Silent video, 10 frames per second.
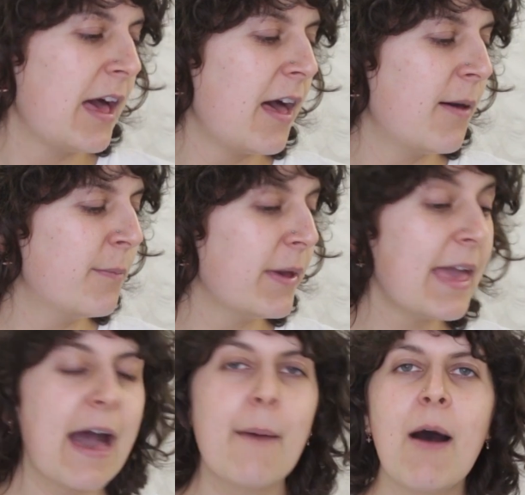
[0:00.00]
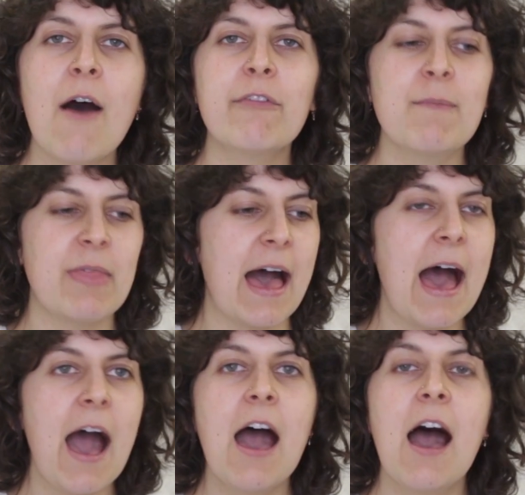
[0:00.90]
But yeah, apart from
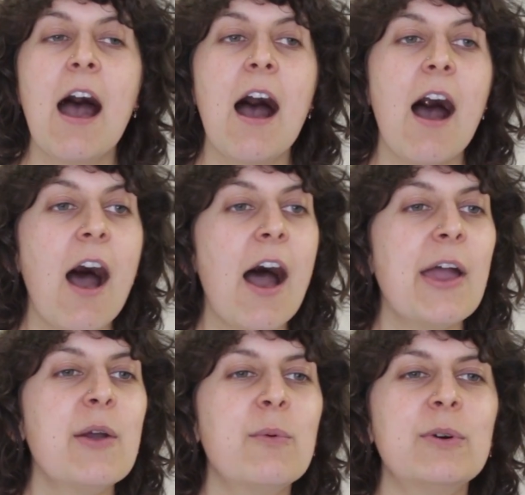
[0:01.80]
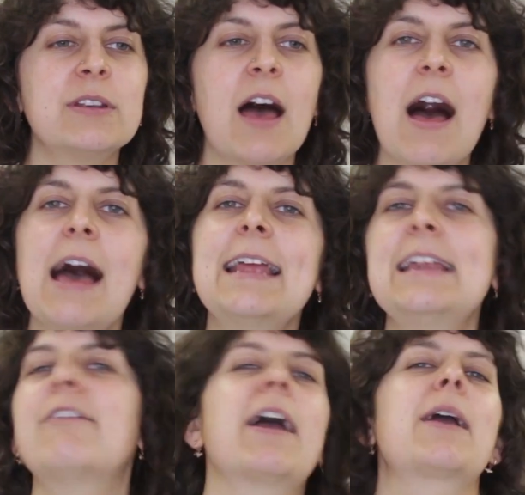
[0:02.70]
that, I would
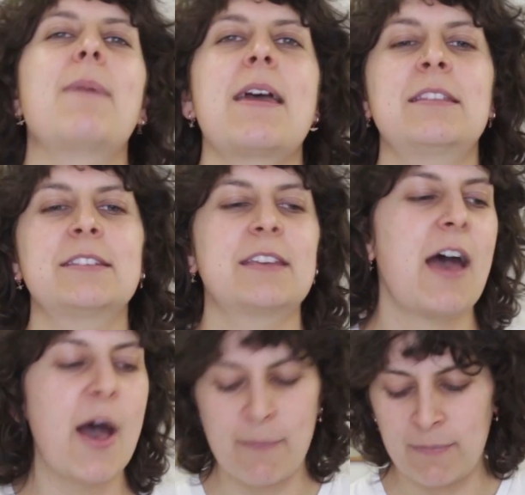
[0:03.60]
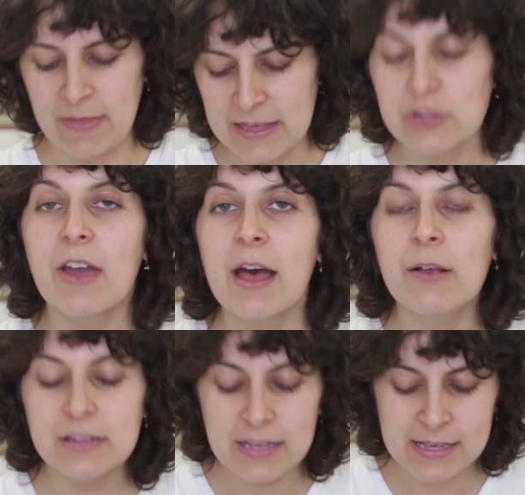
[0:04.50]
highly recommend these
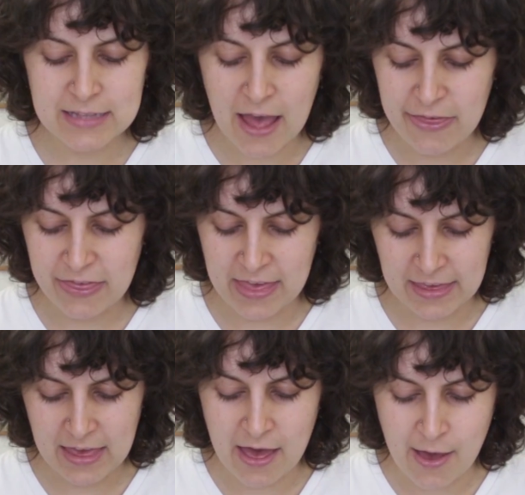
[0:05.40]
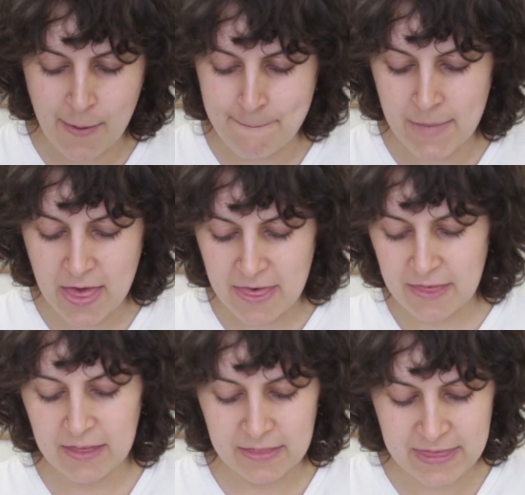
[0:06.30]
trousers. I think
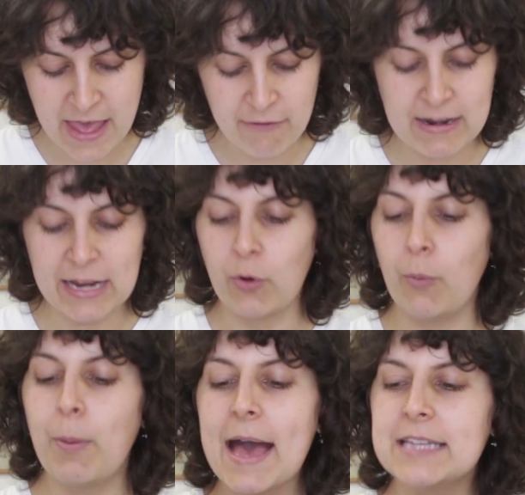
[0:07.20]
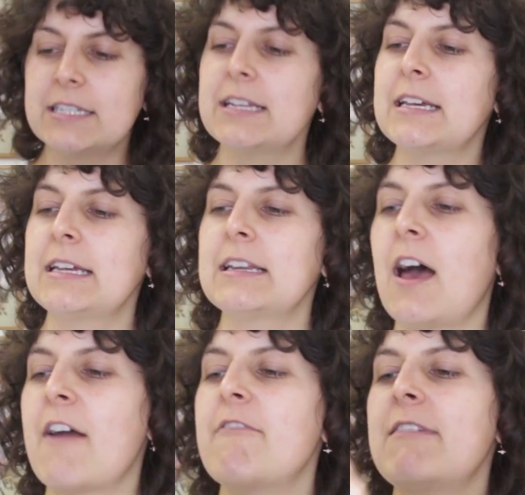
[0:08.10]
they're a really cool pattern.
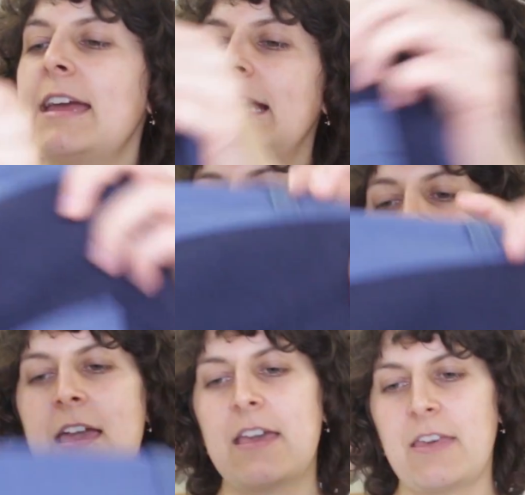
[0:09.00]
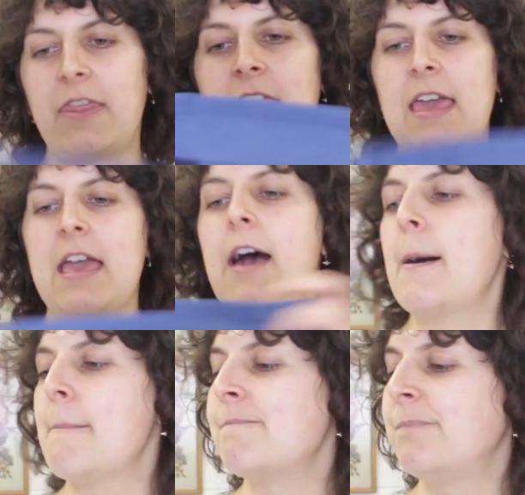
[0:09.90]
I really like the
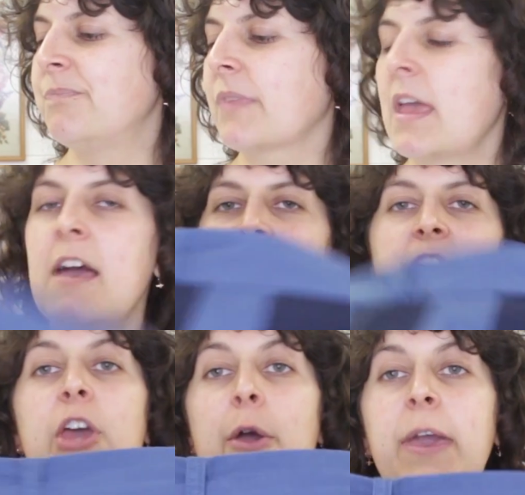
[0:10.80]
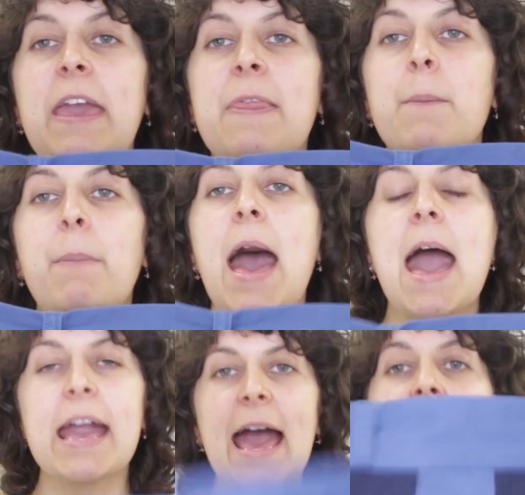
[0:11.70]
yoke in the
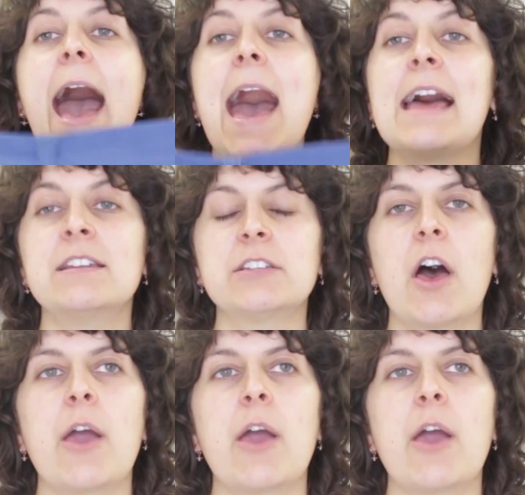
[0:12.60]
back, and